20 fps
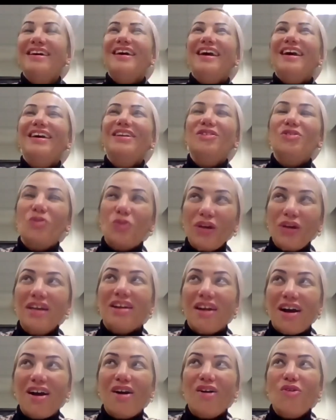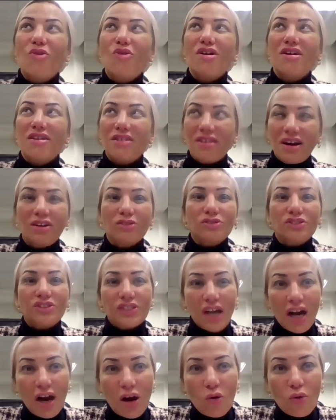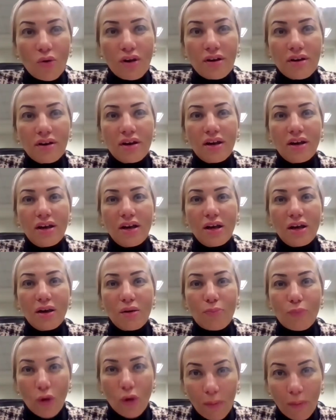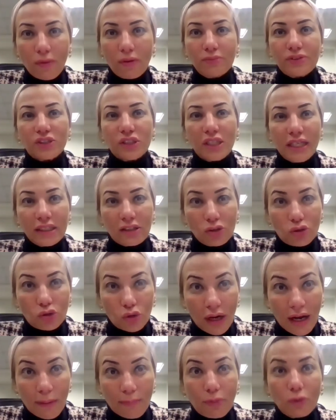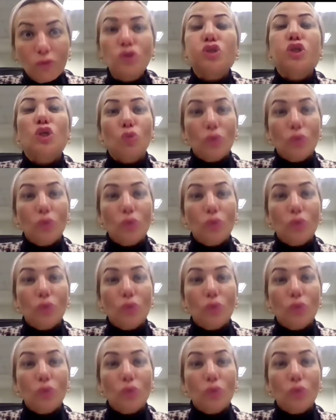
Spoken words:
and we now announce our problems related to air pollution.